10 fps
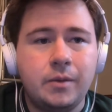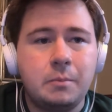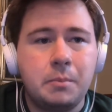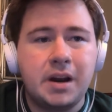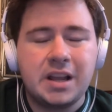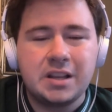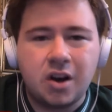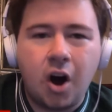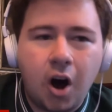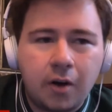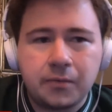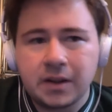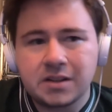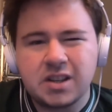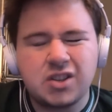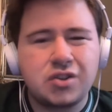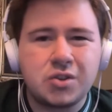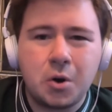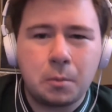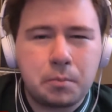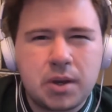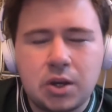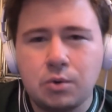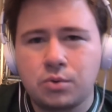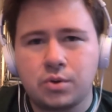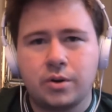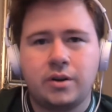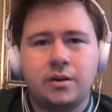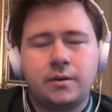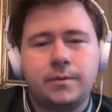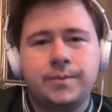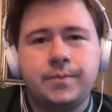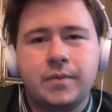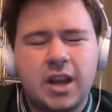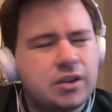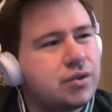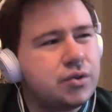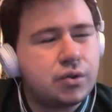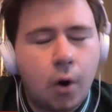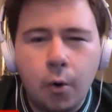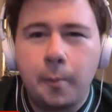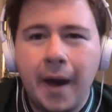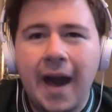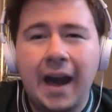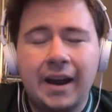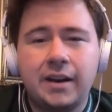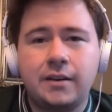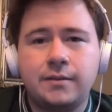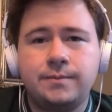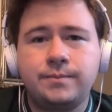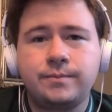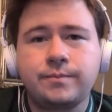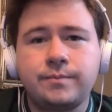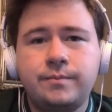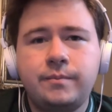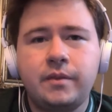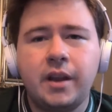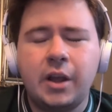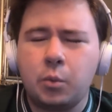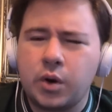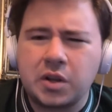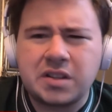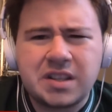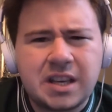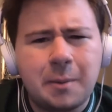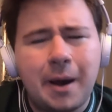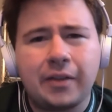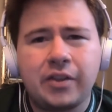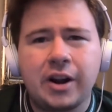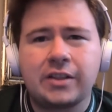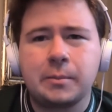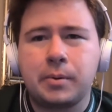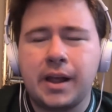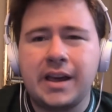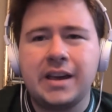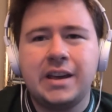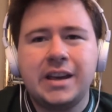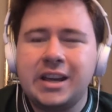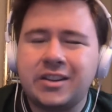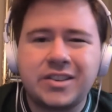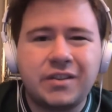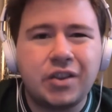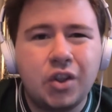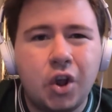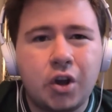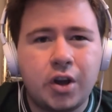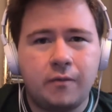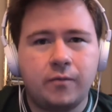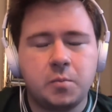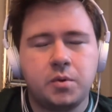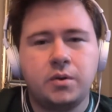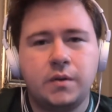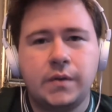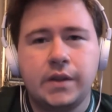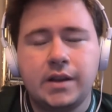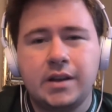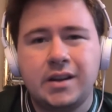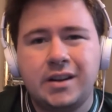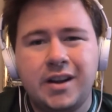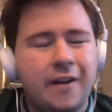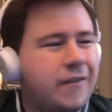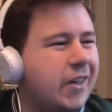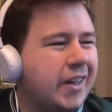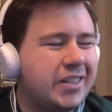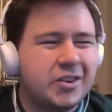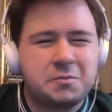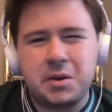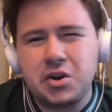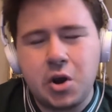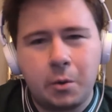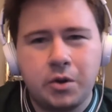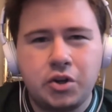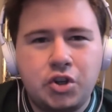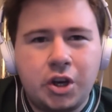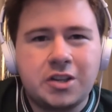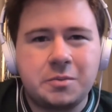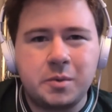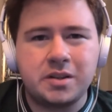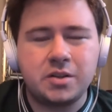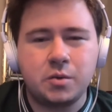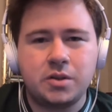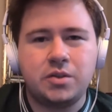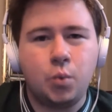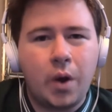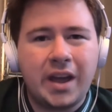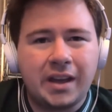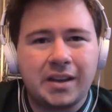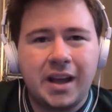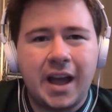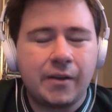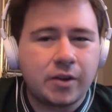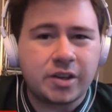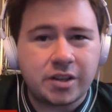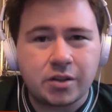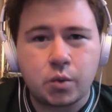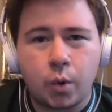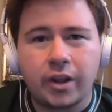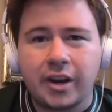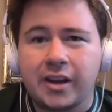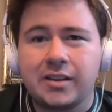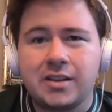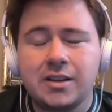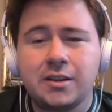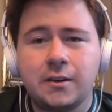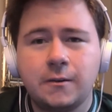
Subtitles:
But his offense is so putrid. It's so bad. And when you see him out there at the plate, he doesn't even look comfortable. I feel like there's been no adjustments to his swing ever since 2019.